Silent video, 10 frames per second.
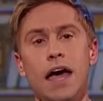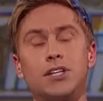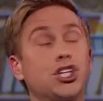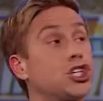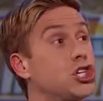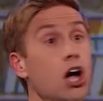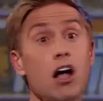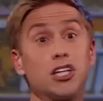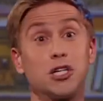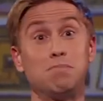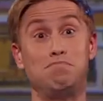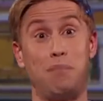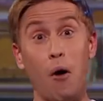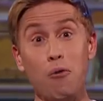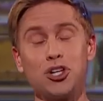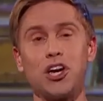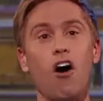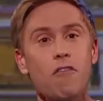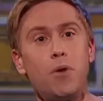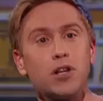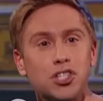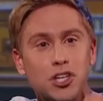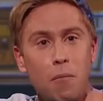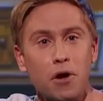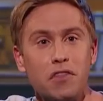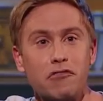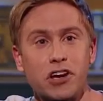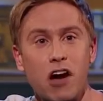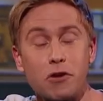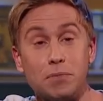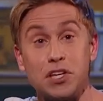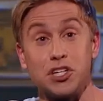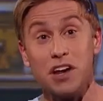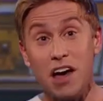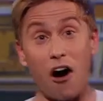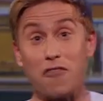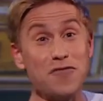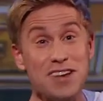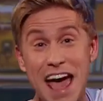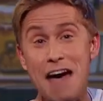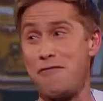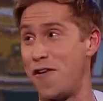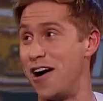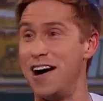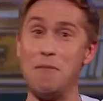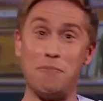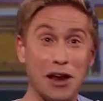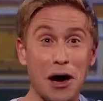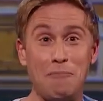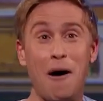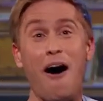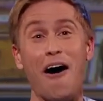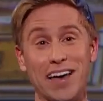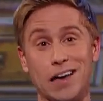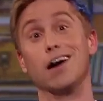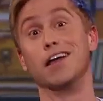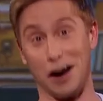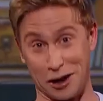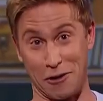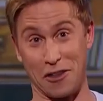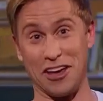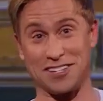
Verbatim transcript: It's such bullshit. i put someone in the recovery position. I've never been at a party and gone, I know what